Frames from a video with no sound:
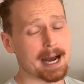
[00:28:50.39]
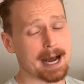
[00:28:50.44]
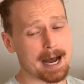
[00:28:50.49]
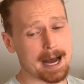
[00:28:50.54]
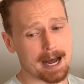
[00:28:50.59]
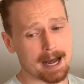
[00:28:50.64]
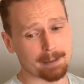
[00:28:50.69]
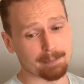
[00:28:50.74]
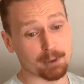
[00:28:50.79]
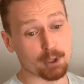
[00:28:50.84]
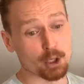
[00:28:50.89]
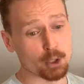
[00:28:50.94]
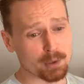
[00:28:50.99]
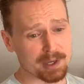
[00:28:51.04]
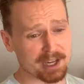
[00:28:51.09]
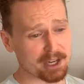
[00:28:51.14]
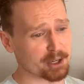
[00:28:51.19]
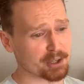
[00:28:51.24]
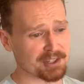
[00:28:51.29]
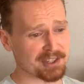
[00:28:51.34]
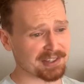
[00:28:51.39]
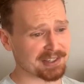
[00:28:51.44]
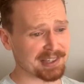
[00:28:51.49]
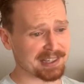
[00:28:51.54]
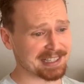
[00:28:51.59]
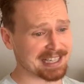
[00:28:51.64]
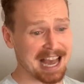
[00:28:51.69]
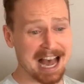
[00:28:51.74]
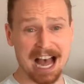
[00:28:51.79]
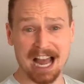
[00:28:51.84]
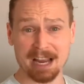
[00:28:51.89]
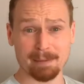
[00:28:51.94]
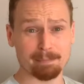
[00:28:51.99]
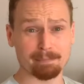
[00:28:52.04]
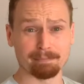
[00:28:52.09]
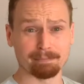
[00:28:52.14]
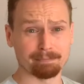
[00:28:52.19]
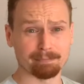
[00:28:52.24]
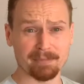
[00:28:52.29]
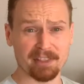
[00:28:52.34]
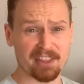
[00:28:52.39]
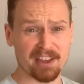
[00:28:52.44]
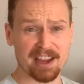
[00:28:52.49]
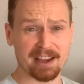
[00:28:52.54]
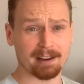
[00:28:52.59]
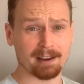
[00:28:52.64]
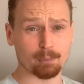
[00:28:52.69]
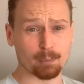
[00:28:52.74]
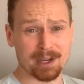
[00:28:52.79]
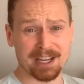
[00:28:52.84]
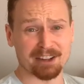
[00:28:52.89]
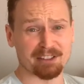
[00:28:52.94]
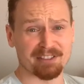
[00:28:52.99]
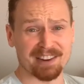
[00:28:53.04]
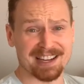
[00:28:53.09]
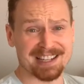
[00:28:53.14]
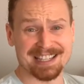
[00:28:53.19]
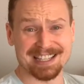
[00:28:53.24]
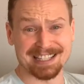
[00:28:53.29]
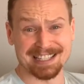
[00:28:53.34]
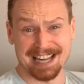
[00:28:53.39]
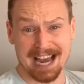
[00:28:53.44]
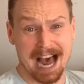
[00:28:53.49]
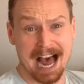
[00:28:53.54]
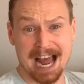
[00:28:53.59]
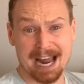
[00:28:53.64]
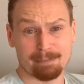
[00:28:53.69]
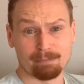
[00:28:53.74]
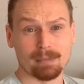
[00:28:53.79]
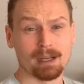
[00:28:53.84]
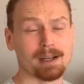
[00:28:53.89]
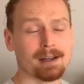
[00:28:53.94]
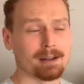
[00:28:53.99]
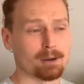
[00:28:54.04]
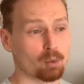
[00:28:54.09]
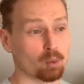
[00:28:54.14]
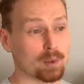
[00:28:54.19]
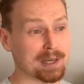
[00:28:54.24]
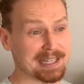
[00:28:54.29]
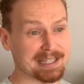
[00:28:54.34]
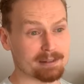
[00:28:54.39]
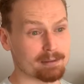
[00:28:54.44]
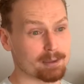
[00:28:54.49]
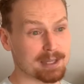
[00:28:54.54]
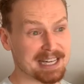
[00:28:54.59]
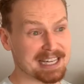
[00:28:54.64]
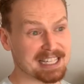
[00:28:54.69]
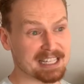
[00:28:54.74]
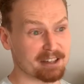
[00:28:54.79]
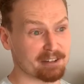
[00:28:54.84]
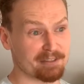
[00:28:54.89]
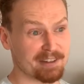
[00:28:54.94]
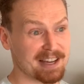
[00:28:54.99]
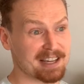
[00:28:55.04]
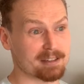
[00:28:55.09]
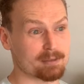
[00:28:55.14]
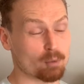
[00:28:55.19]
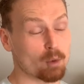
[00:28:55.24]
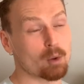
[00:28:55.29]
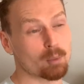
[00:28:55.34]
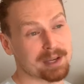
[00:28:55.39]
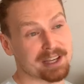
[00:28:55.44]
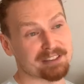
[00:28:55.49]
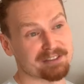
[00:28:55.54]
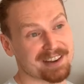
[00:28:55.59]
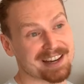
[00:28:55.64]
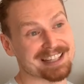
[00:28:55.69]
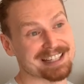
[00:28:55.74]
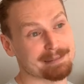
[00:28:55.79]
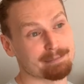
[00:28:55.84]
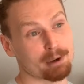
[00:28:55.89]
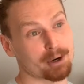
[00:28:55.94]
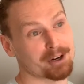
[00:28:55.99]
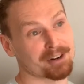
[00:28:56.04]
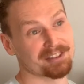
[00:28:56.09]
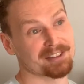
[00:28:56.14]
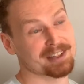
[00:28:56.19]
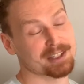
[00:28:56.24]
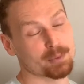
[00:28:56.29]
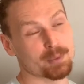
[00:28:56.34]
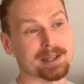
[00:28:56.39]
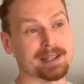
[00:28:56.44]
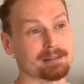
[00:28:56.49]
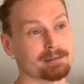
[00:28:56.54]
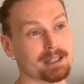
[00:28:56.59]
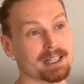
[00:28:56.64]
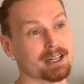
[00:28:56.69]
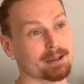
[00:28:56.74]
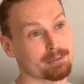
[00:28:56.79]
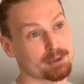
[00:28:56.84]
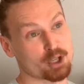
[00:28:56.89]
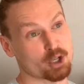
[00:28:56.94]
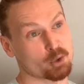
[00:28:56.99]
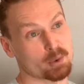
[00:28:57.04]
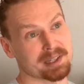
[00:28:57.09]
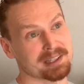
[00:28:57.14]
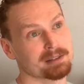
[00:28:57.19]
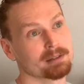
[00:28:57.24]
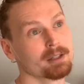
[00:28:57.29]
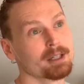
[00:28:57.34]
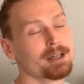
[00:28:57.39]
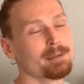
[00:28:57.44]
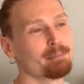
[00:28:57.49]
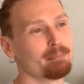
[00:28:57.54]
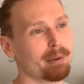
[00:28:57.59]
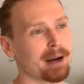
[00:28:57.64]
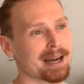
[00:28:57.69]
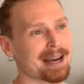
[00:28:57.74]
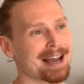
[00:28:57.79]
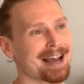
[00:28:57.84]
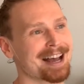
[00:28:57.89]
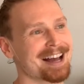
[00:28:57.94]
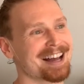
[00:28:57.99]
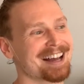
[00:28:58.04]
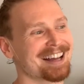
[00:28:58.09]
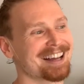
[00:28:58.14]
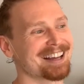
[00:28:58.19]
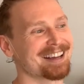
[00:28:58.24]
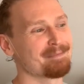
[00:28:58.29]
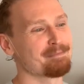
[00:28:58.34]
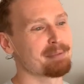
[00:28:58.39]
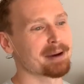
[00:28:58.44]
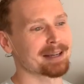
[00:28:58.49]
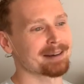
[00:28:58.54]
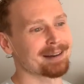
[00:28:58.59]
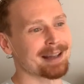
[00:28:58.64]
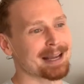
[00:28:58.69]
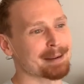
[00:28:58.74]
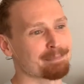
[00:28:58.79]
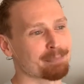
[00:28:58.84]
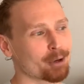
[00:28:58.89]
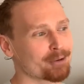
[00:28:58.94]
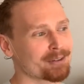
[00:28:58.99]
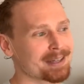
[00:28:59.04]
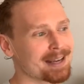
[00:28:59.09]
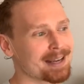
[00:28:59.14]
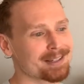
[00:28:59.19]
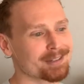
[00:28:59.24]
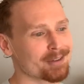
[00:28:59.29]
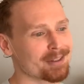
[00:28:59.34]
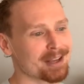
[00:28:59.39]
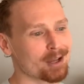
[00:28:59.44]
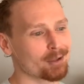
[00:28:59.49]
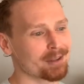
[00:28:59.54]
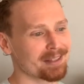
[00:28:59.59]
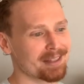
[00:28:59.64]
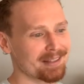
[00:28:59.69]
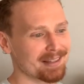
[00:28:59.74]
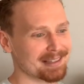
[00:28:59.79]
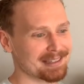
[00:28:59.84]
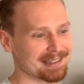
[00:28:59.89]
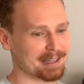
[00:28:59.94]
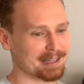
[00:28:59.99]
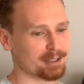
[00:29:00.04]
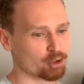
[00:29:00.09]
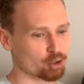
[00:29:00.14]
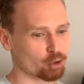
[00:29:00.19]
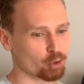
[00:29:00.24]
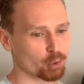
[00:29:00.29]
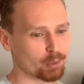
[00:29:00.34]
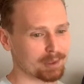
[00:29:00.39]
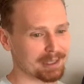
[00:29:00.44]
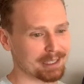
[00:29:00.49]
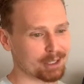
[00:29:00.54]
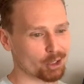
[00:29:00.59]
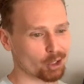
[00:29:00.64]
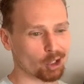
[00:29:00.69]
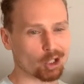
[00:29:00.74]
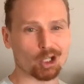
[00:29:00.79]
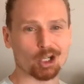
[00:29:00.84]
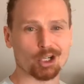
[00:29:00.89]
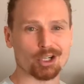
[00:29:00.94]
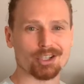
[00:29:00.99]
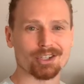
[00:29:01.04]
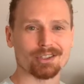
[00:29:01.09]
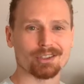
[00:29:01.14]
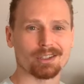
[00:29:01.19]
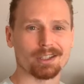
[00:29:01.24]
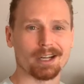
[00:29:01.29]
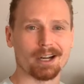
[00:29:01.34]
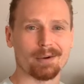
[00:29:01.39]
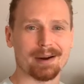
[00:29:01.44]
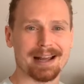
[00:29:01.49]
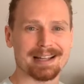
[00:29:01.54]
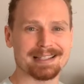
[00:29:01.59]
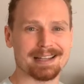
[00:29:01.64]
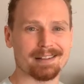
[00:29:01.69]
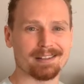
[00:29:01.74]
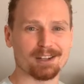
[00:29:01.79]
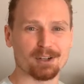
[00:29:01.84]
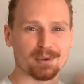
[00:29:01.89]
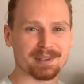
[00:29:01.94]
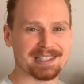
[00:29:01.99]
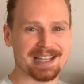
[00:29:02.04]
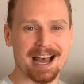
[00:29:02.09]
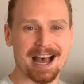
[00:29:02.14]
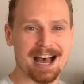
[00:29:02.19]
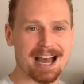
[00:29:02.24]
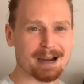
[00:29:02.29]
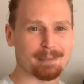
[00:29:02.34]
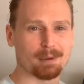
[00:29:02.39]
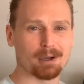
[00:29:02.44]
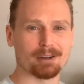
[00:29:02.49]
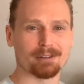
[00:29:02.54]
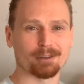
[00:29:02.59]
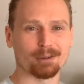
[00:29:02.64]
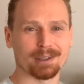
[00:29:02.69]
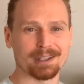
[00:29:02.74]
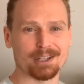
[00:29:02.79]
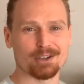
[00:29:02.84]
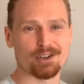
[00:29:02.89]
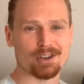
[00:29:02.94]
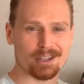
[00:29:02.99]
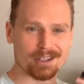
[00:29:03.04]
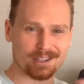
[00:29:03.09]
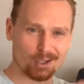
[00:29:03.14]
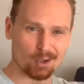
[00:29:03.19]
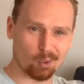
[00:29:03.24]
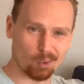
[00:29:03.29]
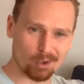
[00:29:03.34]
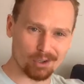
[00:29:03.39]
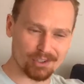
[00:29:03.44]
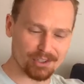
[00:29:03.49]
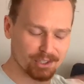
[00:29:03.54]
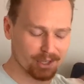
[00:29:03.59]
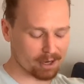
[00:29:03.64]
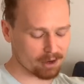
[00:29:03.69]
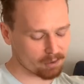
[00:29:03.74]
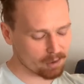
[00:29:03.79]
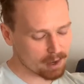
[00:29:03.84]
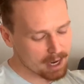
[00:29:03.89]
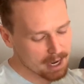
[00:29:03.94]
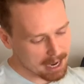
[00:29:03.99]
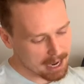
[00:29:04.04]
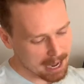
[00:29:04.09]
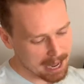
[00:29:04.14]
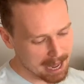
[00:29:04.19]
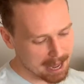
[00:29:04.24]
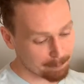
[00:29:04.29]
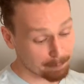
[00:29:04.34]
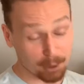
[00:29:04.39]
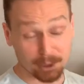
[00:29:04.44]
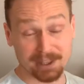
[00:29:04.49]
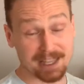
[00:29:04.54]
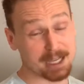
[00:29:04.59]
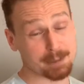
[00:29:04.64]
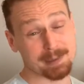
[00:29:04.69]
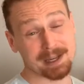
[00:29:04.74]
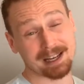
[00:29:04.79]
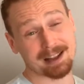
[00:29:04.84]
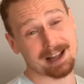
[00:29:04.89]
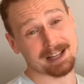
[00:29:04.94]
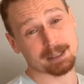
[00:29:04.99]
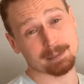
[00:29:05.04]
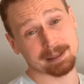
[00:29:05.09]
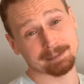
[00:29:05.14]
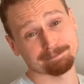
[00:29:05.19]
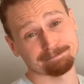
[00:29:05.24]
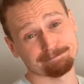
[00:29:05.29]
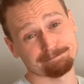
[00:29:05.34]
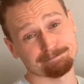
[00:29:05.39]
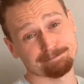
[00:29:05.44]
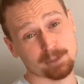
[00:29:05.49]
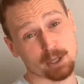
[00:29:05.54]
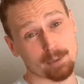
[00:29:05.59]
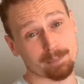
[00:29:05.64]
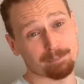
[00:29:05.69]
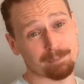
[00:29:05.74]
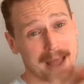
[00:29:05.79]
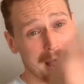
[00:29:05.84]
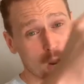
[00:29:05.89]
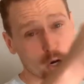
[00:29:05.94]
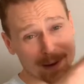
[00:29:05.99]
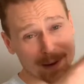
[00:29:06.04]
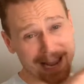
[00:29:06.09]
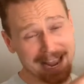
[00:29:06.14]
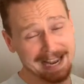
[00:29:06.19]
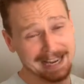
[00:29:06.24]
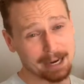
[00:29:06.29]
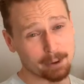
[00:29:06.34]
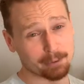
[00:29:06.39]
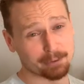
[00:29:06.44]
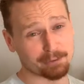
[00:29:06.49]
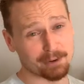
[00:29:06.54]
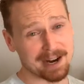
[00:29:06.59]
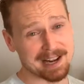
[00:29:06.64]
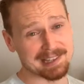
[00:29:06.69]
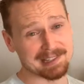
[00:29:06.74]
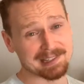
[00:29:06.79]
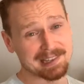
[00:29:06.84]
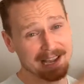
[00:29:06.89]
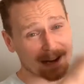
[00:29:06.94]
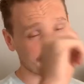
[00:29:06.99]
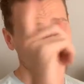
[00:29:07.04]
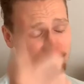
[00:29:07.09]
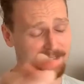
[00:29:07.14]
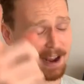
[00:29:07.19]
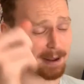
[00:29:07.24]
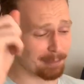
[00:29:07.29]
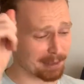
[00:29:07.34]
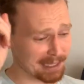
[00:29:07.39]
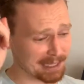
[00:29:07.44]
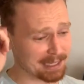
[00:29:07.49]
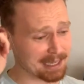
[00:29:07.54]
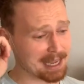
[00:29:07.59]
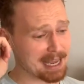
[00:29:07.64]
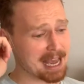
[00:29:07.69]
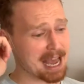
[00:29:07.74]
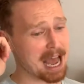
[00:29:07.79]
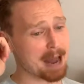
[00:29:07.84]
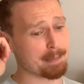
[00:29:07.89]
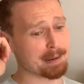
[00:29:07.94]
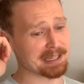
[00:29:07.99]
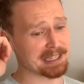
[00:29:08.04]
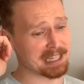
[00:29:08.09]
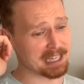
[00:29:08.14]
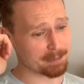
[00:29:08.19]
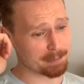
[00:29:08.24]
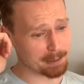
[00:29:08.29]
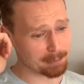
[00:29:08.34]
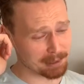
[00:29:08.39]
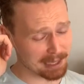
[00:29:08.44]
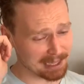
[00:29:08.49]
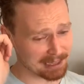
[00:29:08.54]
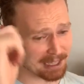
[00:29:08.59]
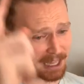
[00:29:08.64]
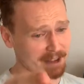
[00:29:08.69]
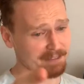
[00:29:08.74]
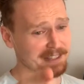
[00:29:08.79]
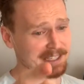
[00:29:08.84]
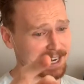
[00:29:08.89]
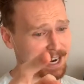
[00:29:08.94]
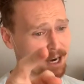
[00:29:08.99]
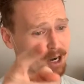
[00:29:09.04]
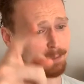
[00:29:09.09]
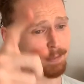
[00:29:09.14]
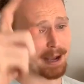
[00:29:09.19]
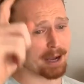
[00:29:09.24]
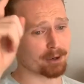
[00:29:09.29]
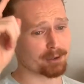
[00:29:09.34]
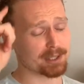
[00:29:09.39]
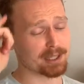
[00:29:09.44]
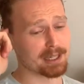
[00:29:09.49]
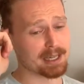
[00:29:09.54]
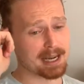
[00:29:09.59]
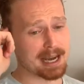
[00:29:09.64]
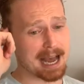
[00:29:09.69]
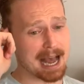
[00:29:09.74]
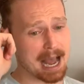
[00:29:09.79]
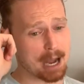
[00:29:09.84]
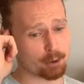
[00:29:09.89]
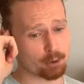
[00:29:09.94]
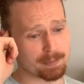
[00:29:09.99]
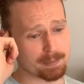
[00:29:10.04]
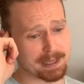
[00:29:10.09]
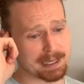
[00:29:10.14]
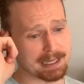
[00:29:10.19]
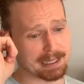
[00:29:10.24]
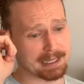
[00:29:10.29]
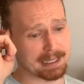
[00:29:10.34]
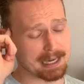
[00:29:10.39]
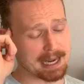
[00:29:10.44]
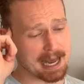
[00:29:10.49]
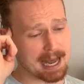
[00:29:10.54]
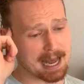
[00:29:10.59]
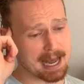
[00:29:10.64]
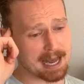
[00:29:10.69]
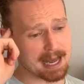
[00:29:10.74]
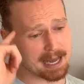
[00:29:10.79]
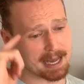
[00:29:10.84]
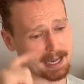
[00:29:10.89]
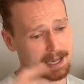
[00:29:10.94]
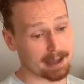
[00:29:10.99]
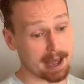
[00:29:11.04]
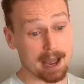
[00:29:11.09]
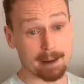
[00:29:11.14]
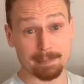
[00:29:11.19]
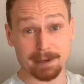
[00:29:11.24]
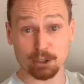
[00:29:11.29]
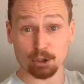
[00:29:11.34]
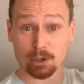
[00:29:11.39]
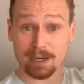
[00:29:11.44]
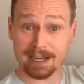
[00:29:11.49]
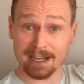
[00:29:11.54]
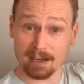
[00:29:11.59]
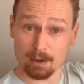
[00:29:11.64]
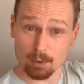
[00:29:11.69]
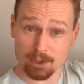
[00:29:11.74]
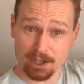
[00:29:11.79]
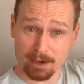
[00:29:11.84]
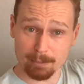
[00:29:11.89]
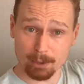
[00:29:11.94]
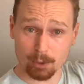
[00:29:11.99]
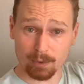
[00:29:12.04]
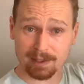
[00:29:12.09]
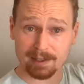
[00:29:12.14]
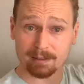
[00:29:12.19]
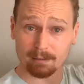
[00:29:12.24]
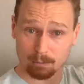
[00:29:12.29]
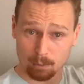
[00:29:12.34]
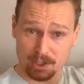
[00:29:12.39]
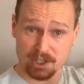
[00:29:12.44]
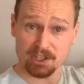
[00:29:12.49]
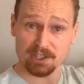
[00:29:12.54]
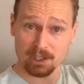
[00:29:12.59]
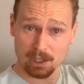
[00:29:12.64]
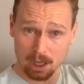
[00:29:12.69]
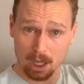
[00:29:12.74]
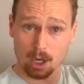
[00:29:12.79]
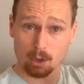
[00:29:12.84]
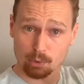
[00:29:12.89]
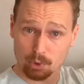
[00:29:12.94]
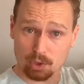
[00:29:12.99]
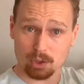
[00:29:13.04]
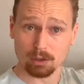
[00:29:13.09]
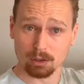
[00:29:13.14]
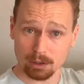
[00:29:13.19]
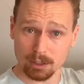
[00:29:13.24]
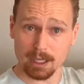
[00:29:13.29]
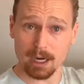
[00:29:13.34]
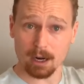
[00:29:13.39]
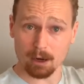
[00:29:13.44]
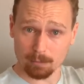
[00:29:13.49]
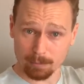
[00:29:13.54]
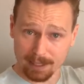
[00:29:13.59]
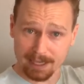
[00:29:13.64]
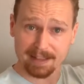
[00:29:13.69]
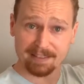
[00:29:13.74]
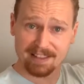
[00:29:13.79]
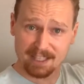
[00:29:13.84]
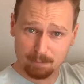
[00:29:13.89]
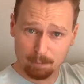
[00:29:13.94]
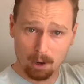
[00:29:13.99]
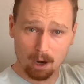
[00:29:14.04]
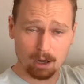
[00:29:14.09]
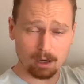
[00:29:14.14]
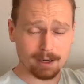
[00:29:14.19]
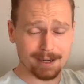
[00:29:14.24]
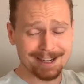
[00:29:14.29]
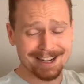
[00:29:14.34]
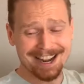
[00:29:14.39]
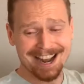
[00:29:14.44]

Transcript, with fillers: New Year's is a time thing, and we invented time. We didn't invent, well, we invented birth because we, you know, do it. But like, birthdays are the only thing like, truly yours. You know, it has nothing to do with time or religion. It's yours. So birthdays mean a lot to me. So I would be hanging out with friends and family. I'd be seeing people I love and care about. I would be I'd be drinking, which I'm doing, which is close. You know, I'm getting this part.